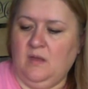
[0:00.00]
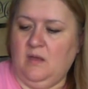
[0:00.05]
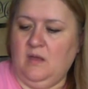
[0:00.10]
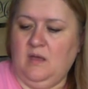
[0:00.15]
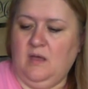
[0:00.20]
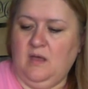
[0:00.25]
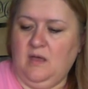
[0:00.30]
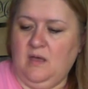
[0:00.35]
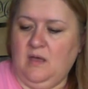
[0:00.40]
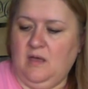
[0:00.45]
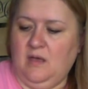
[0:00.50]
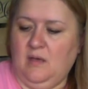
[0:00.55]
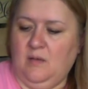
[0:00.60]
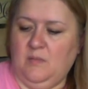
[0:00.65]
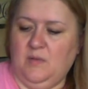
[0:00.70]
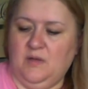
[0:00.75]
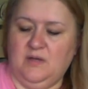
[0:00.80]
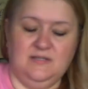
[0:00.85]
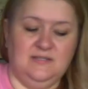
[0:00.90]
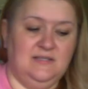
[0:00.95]
I'm
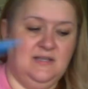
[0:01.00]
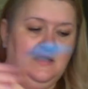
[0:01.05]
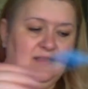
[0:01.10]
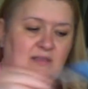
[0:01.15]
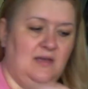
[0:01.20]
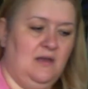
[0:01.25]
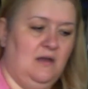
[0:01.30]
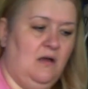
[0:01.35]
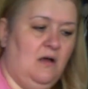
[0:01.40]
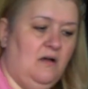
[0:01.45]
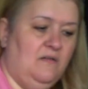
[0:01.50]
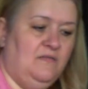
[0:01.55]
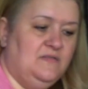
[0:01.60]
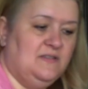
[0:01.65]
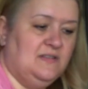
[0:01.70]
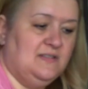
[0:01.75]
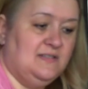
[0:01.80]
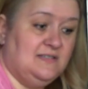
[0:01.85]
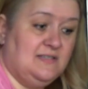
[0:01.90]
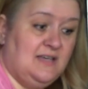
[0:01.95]
going to set that off
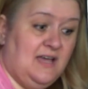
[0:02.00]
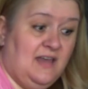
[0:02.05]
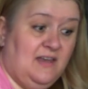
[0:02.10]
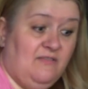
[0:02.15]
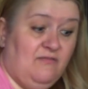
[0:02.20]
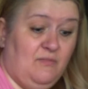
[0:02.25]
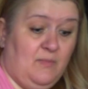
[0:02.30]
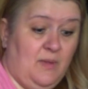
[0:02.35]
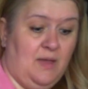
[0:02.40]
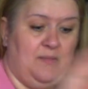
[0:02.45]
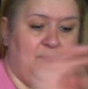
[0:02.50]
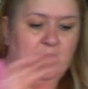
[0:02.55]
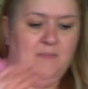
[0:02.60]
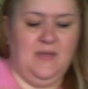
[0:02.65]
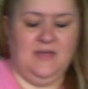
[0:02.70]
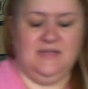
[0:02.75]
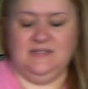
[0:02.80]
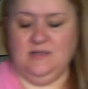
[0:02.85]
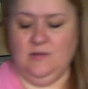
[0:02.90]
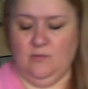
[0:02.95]
to the side of my
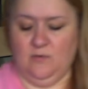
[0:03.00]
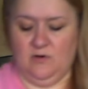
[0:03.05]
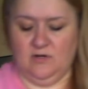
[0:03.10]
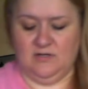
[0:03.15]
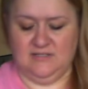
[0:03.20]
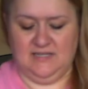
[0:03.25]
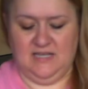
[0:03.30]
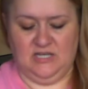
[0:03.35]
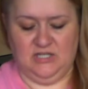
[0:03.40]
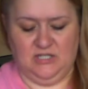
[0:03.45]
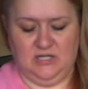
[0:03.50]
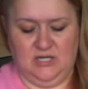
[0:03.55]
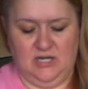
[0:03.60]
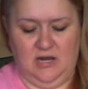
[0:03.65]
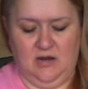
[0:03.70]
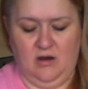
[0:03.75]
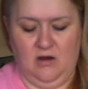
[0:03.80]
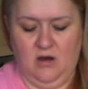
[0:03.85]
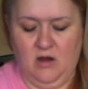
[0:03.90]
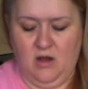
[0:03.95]
messy workstation
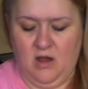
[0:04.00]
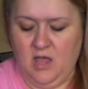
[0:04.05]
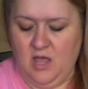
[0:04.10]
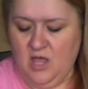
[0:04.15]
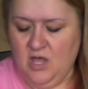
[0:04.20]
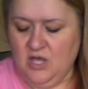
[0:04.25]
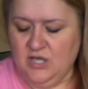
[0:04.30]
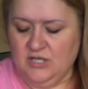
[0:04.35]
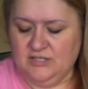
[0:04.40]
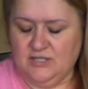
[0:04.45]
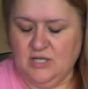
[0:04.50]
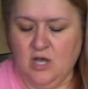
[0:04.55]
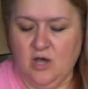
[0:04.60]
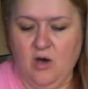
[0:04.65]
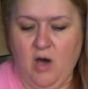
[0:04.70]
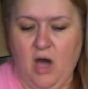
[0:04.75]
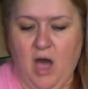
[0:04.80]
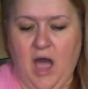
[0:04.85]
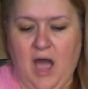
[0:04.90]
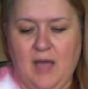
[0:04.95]
here.
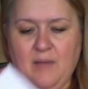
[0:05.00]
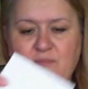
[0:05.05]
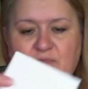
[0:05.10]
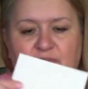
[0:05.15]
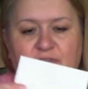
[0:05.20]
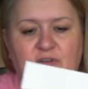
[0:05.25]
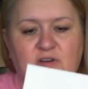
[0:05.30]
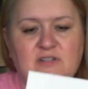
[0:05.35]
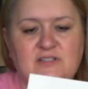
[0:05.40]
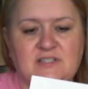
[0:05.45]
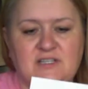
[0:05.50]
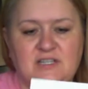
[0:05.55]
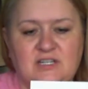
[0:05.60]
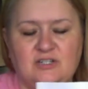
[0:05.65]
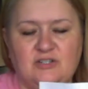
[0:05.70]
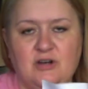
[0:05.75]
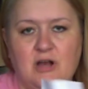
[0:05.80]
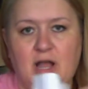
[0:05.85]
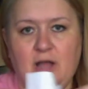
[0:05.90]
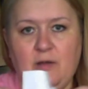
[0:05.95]
So I'm first going
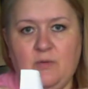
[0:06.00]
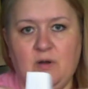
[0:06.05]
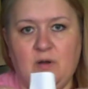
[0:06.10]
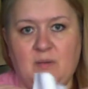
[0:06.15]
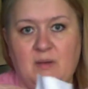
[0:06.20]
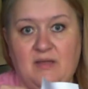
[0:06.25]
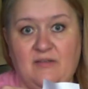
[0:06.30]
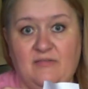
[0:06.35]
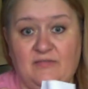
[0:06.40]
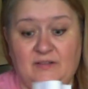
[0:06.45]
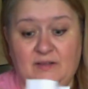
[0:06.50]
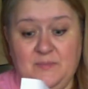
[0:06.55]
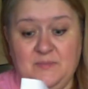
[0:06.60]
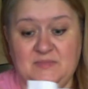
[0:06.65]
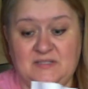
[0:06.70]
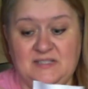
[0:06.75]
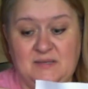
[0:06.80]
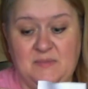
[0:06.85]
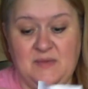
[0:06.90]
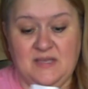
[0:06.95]
to try one of my
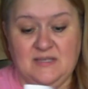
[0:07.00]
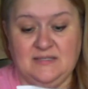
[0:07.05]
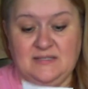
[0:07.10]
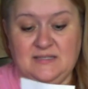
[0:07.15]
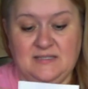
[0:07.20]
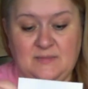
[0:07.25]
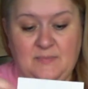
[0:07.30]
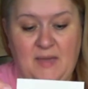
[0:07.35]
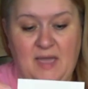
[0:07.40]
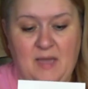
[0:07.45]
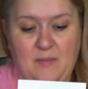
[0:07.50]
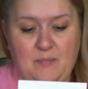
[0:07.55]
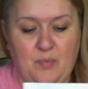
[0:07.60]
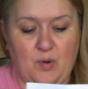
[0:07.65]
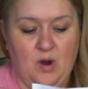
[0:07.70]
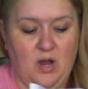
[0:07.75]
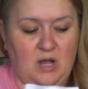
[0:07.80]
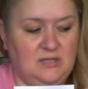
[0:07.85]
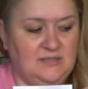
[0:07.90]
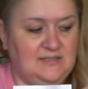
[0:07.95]
flimsy pieces of
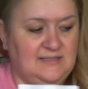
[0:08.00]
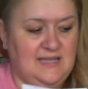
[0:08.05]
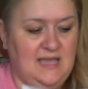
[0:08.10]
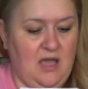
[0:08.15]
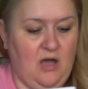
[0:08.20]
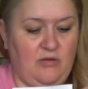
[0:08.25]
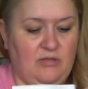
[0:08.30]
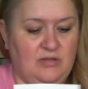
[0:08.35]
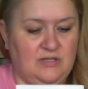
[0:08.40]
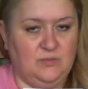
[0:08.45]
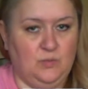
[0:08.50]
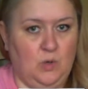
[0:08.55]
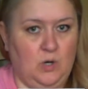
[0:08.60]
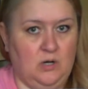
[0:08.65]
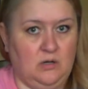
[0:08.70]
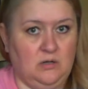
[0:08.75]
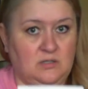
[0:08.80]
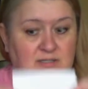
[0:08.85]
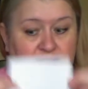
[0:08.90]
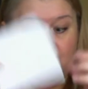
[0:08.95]
paper and see how this
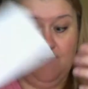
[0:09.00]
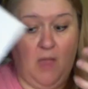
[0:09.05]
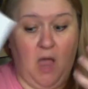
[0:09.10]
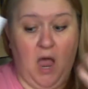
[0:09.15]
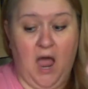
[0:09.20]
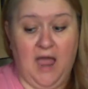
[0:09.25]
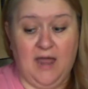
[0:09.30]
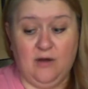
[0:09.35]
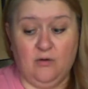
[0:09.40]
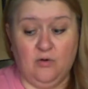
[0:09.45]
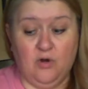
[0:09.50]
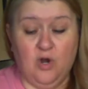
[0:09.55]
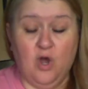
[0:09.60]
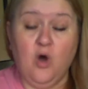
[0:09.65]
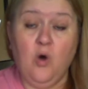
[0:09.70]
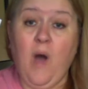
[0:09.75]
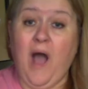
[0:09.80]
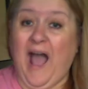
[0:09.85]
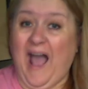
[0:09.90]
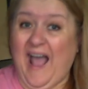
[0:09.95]
works. I don't
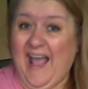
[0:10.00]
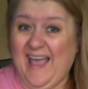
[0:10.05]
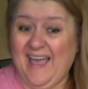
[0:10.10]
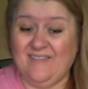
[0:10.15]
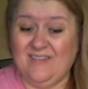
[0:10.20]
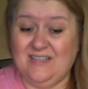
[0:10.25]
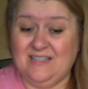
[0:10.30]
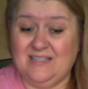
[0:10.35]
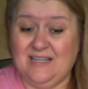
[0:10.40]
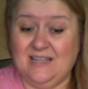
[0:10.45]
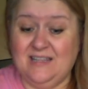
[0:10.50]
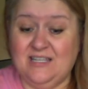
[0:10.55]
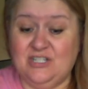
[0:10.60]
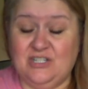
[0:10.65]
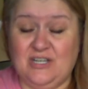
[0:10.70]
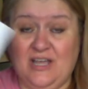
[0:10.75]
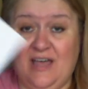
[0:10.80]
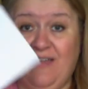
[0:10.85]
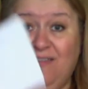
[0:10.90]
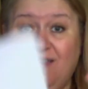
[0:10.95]
know. I haven't done
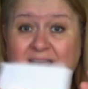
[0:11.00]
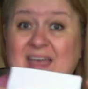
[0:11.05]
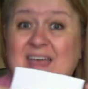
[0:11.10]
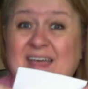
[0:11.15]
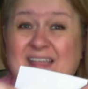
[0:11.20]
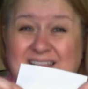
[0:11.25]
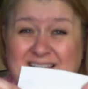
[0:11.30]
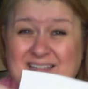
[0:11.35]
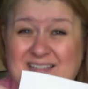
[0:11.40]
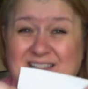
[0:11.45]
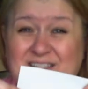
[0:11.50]
this yet. This